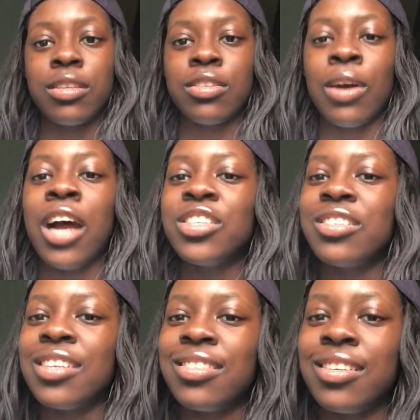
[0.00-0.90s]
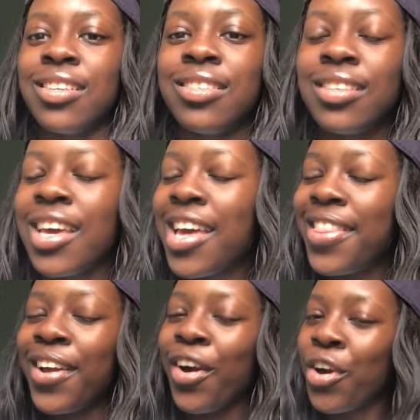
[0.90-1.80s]
So Asha says this:
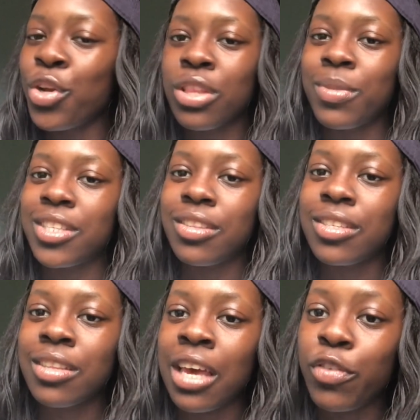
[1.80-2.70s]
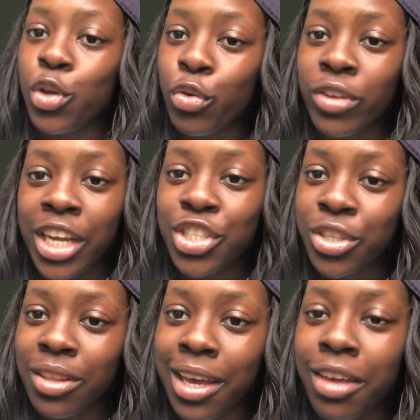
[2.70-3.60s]
there are no limits in this life, you create
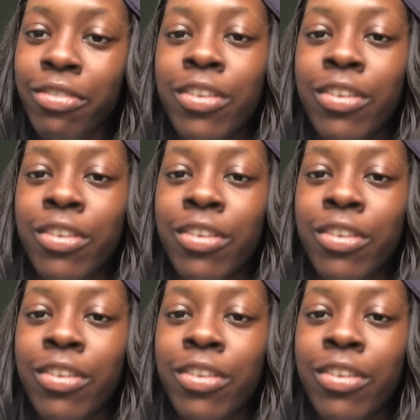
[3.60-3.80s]
your life.